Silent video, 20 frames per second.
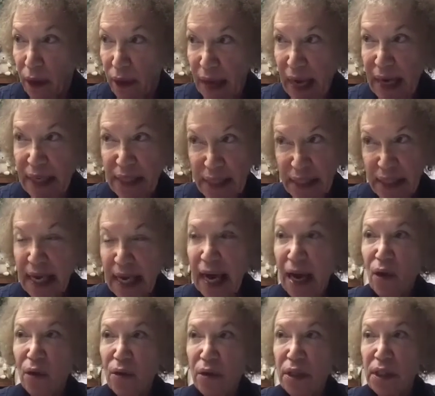that
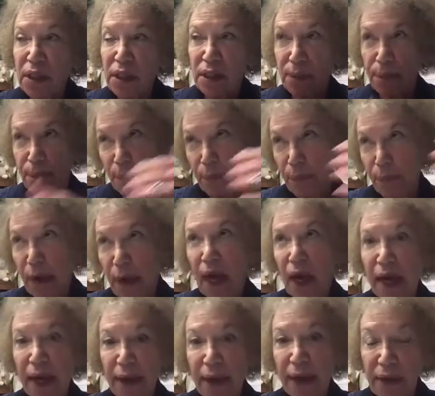sounds
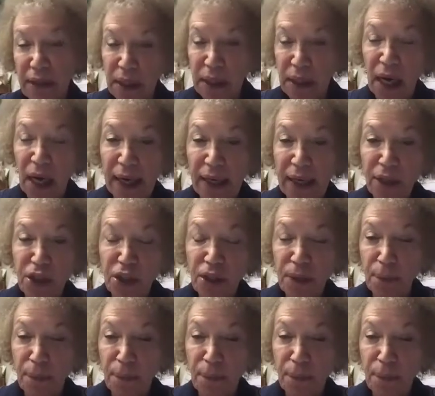pie in the skyish,